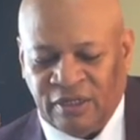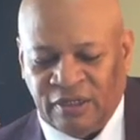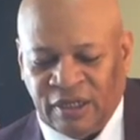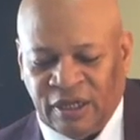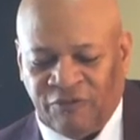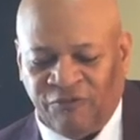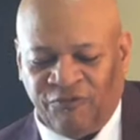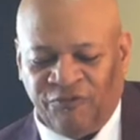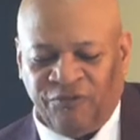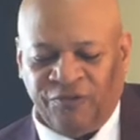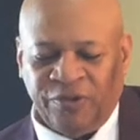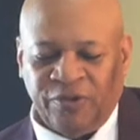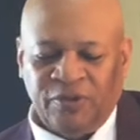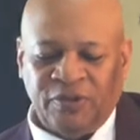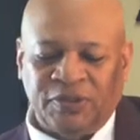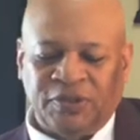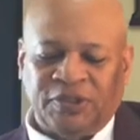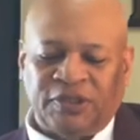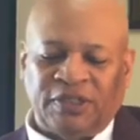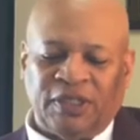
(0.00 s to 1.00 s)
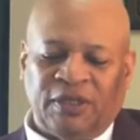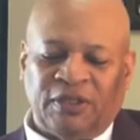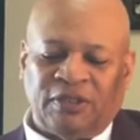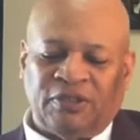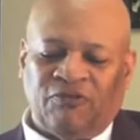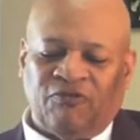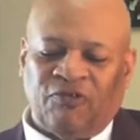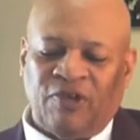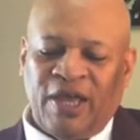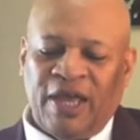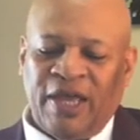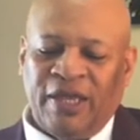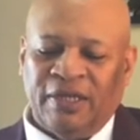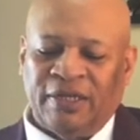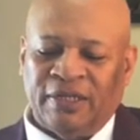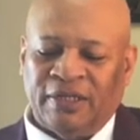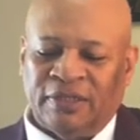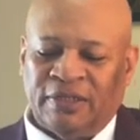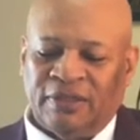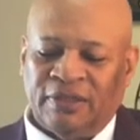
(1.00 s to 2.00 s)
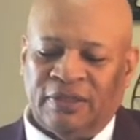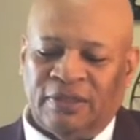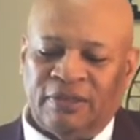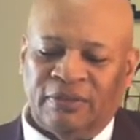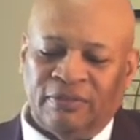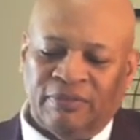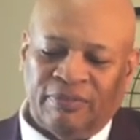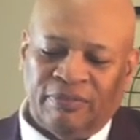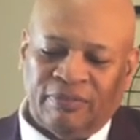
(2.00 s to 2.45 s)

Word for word: yet few seek to find it.